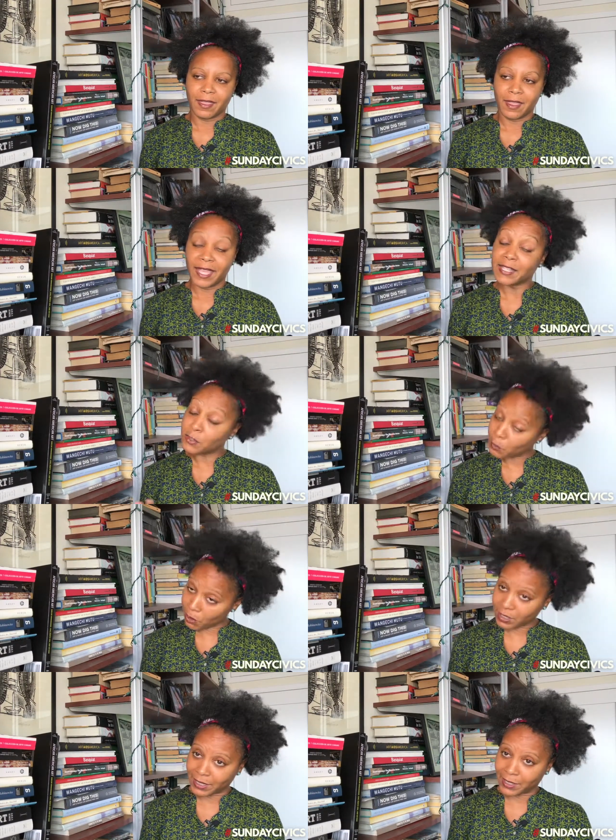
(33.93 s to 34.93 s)

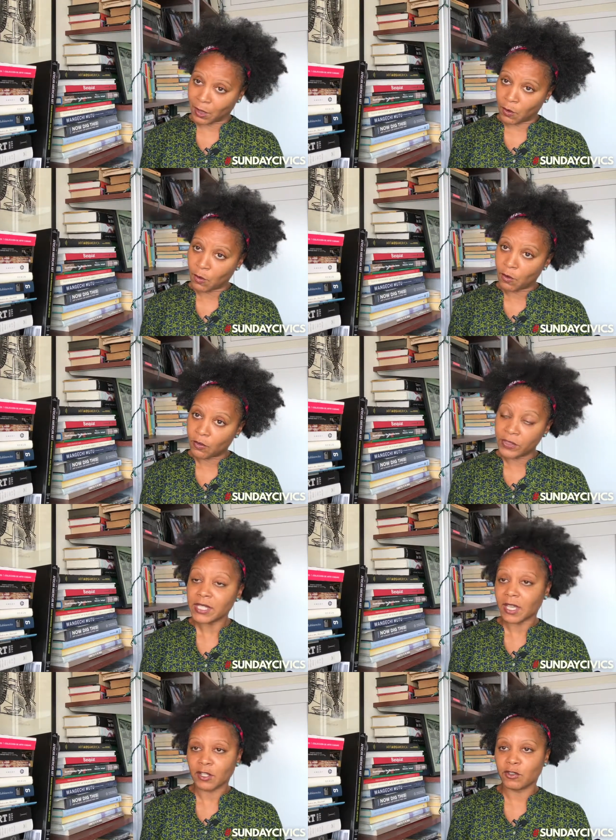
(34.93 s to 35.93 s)
Historically, though,
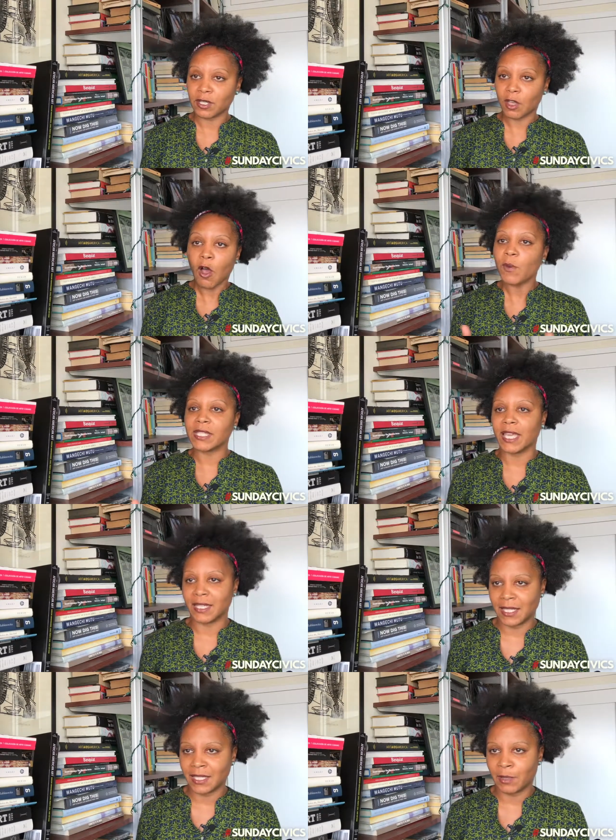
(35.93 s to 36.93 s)
this country has always had
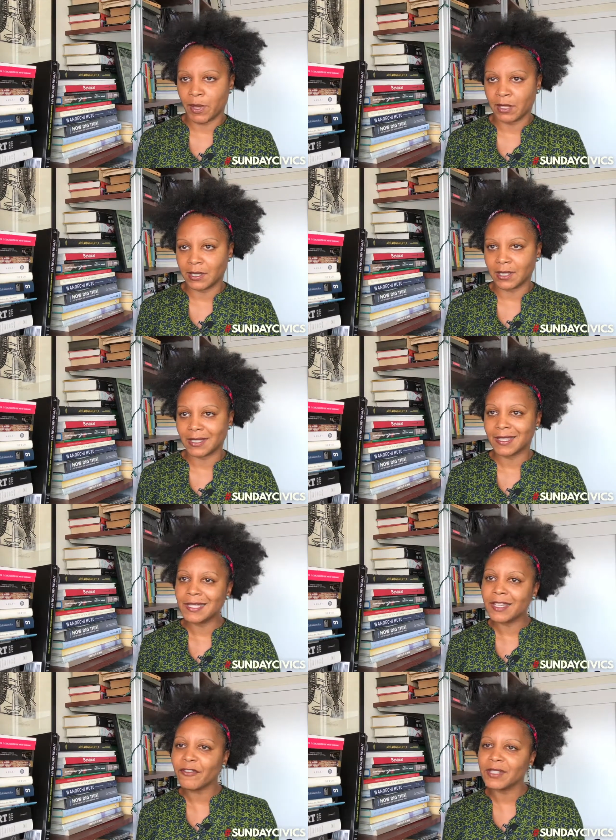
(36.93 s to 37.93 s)
identity politics.
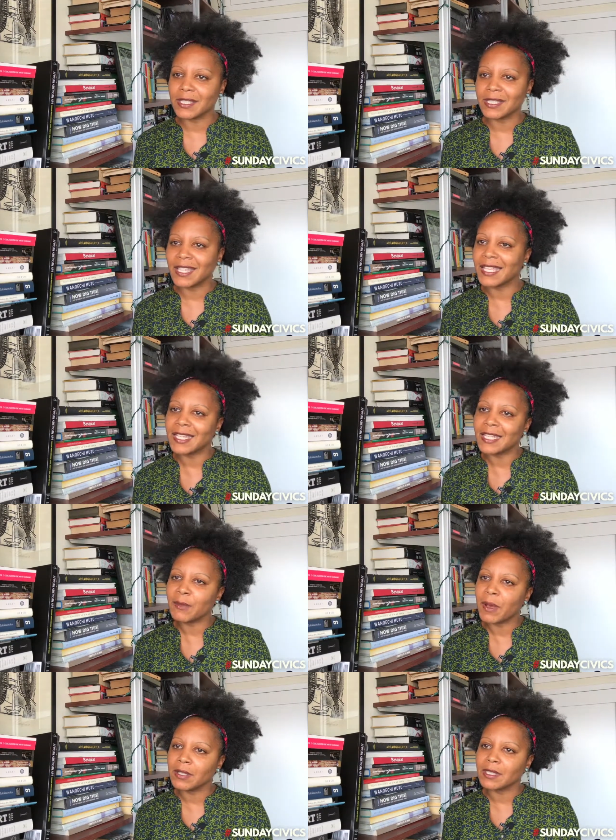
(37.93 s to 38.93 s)
The difference is the identity
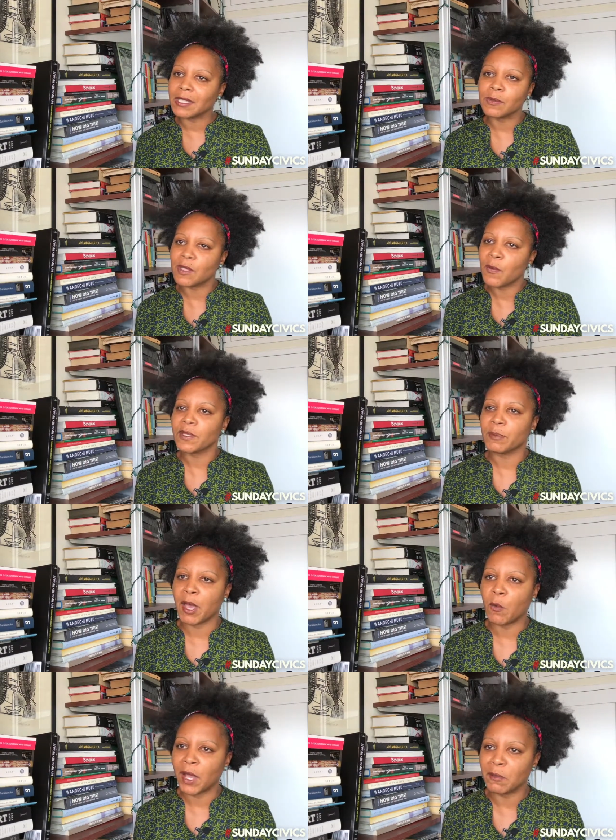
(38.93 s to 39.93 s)
politics was always
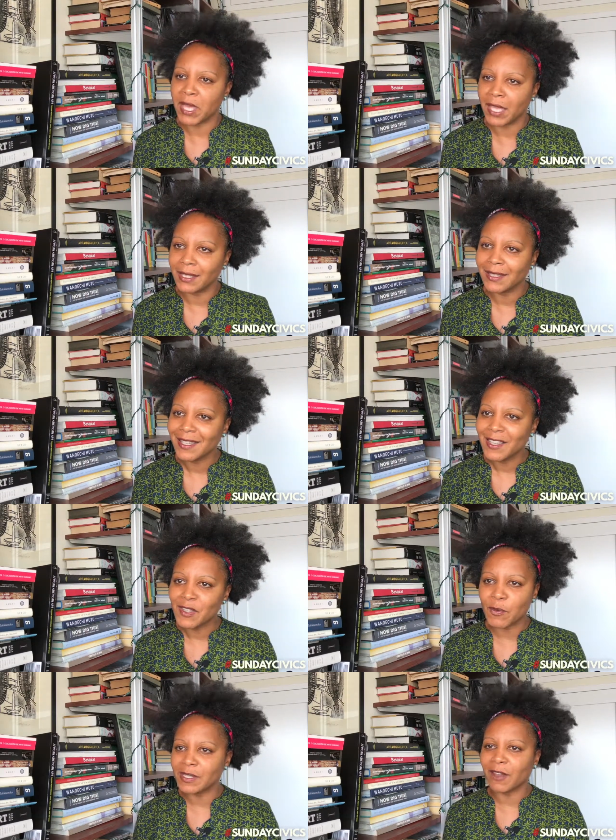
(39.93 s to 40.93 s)
about white men.
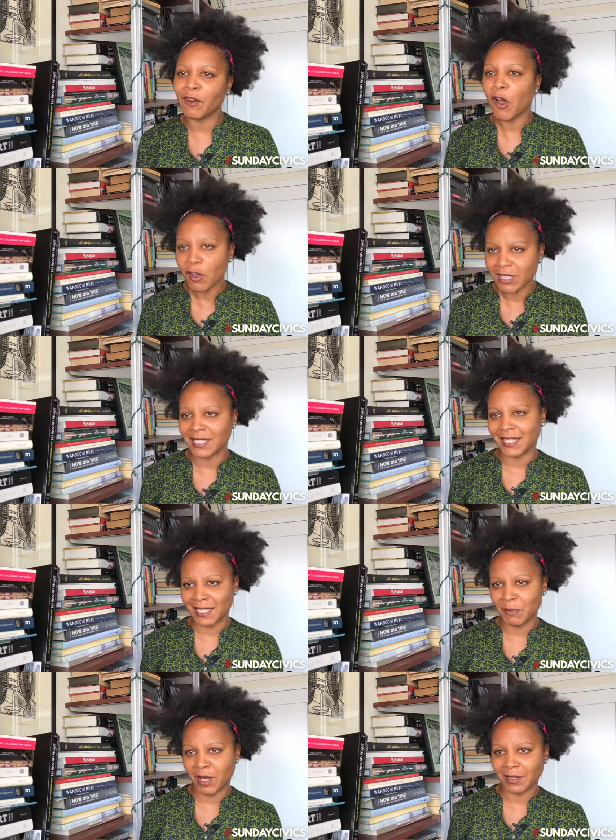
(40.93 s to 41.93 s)
So it was never called
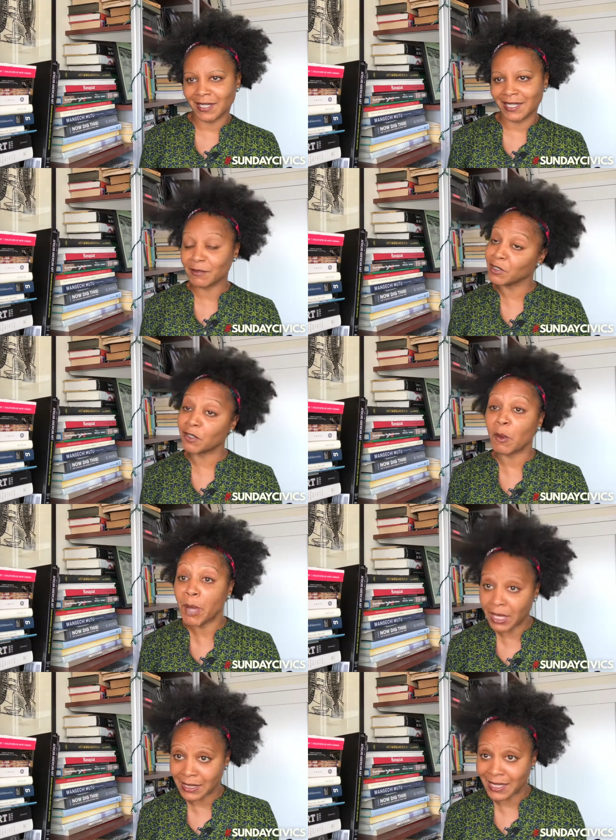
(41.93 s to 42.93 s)
identity politics, it was just called
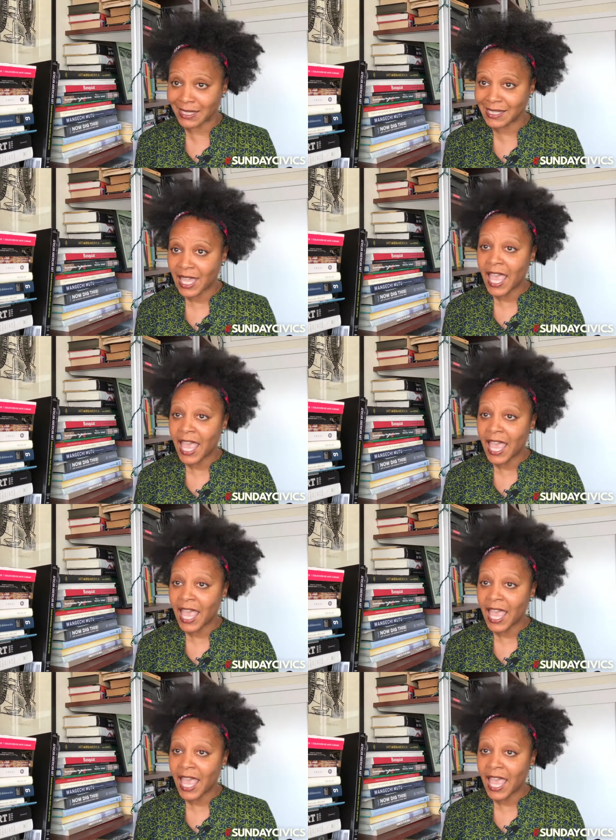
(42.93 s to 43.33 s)
politics.